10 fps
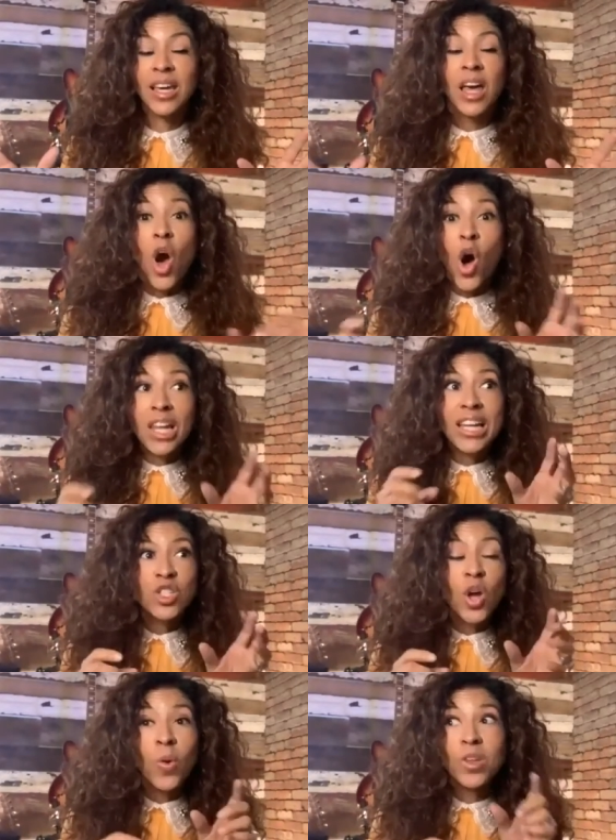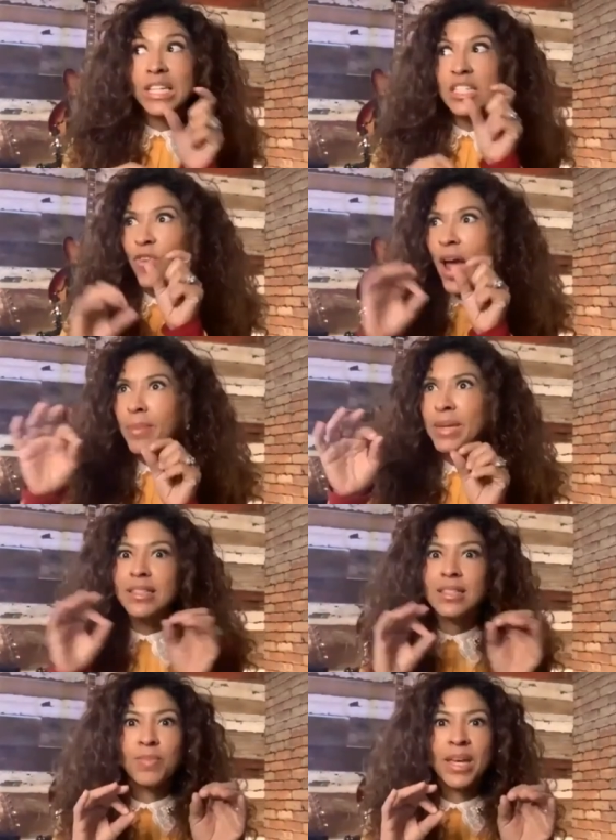All I saw were these
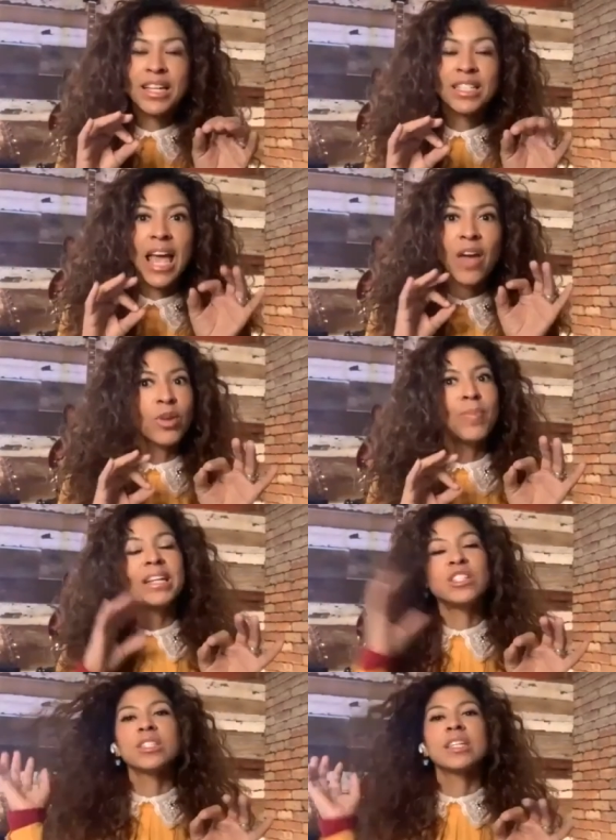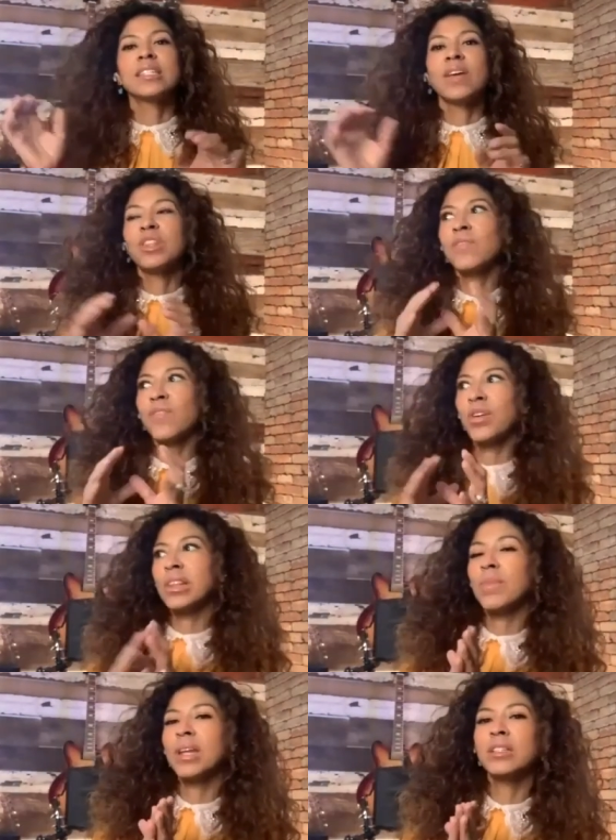fragments, because everybody just gets everything very
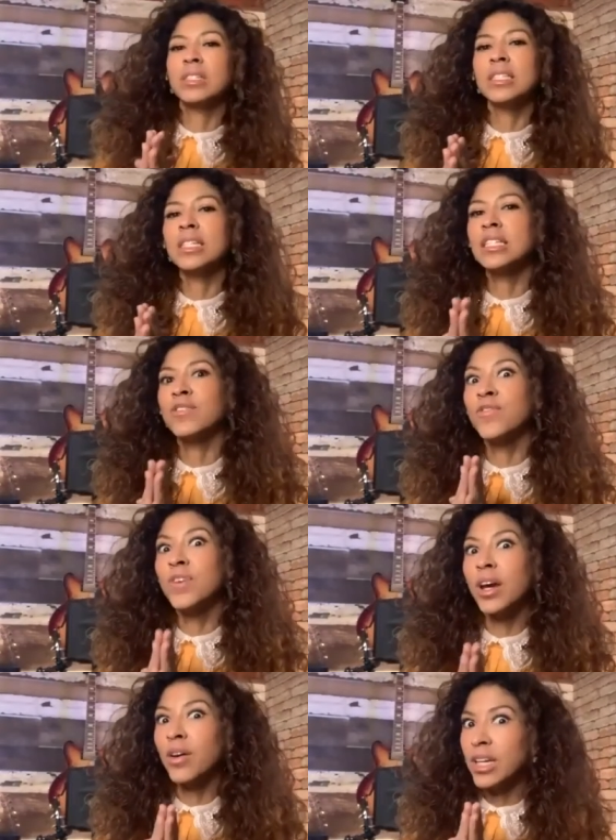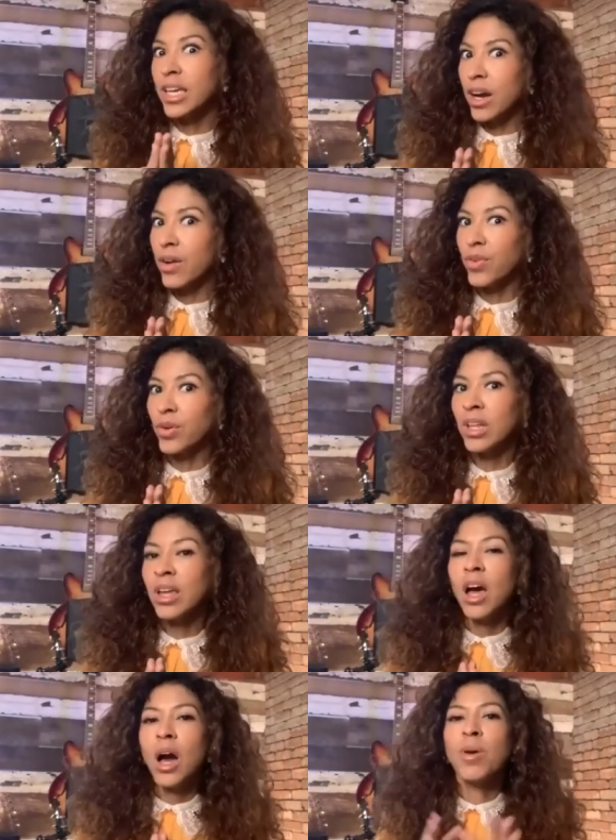limited. Disney is very careful
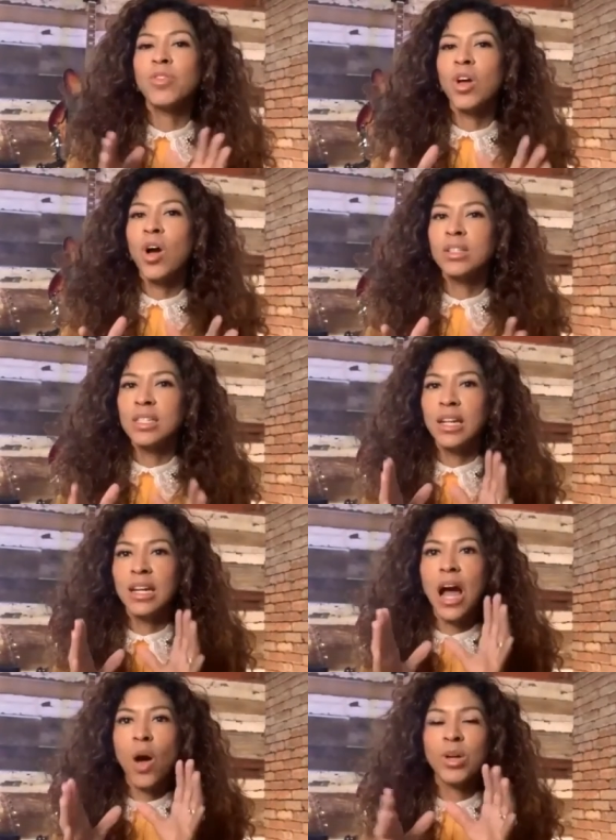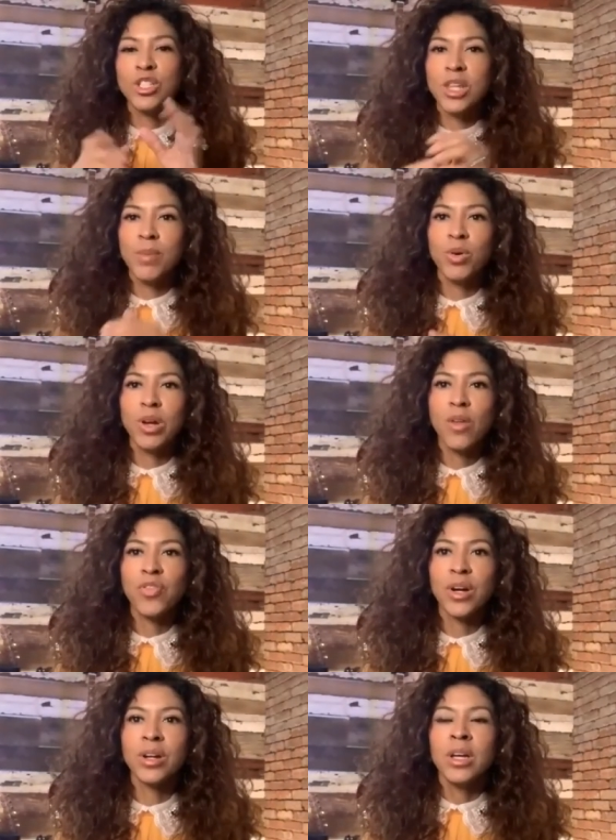about the content and how much they put
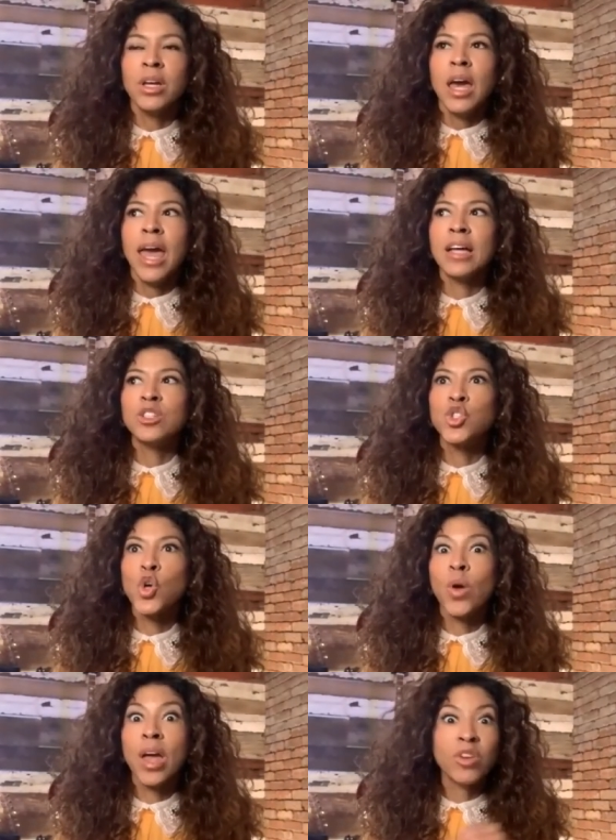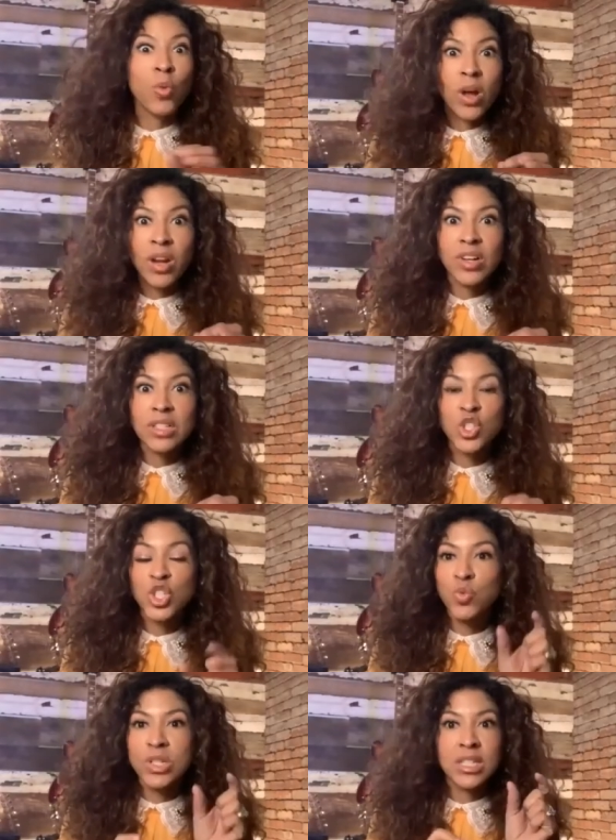out there. And so every one of us
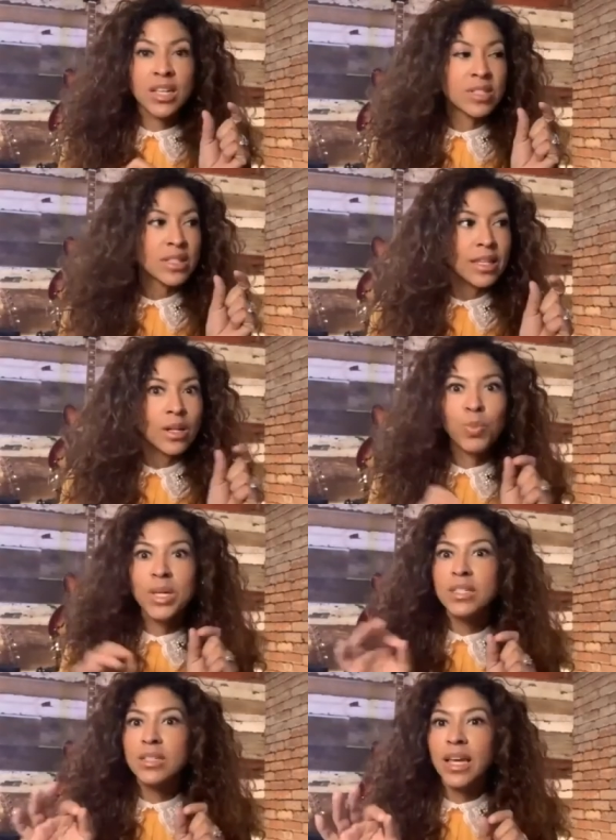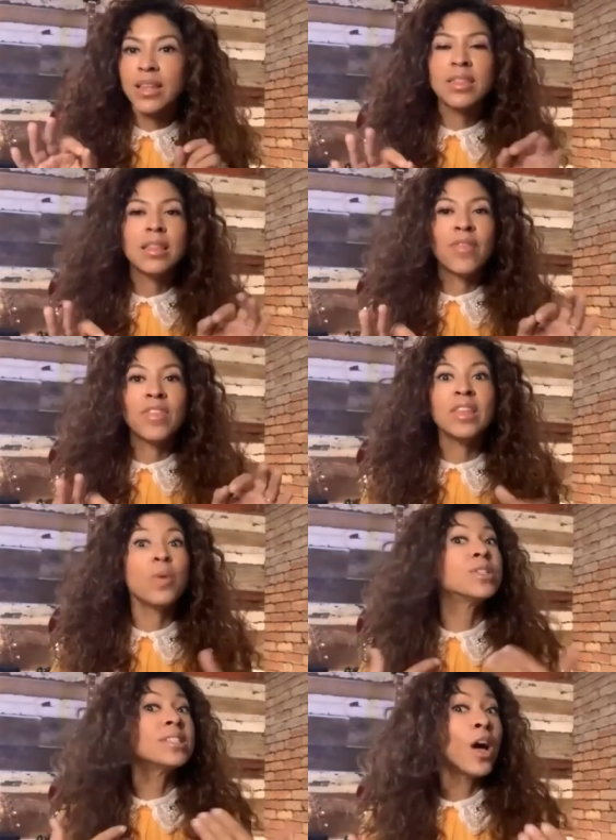just received little pieces, and then they
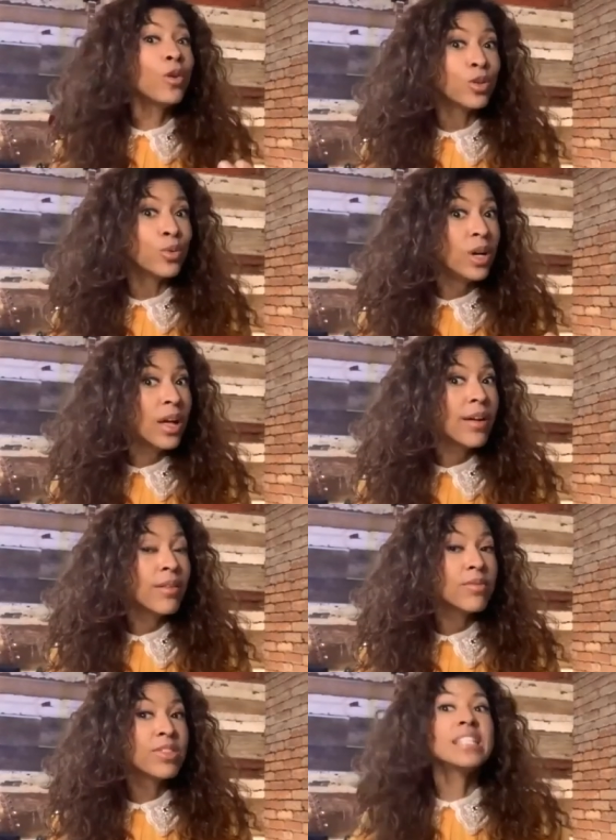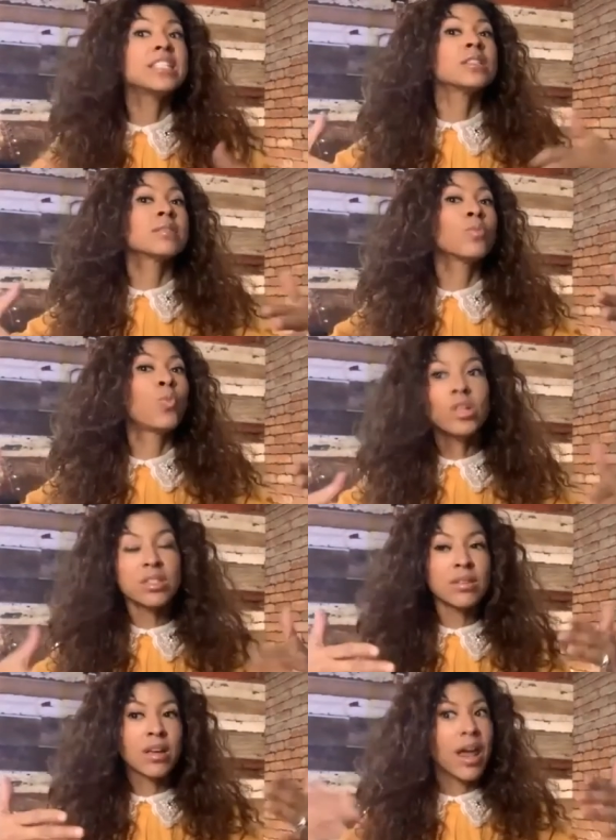would tell you, this is
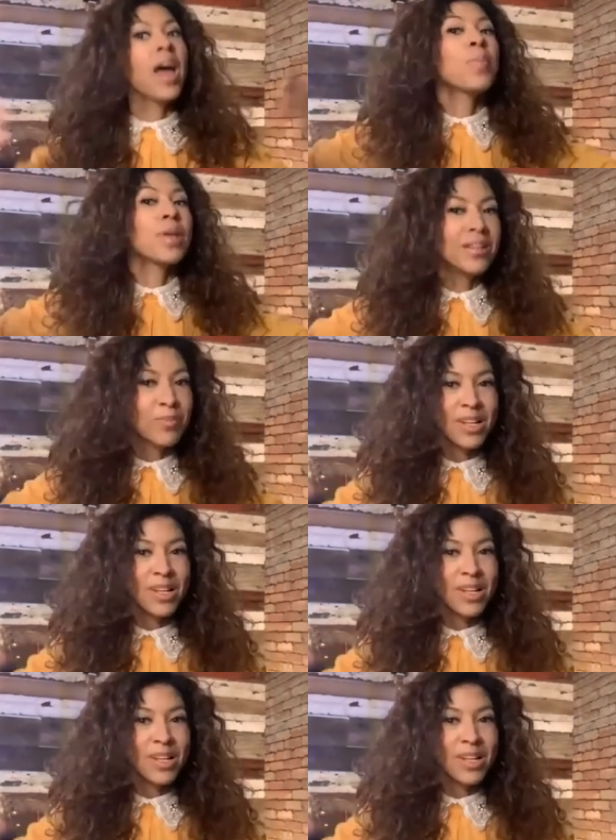what's going to happen.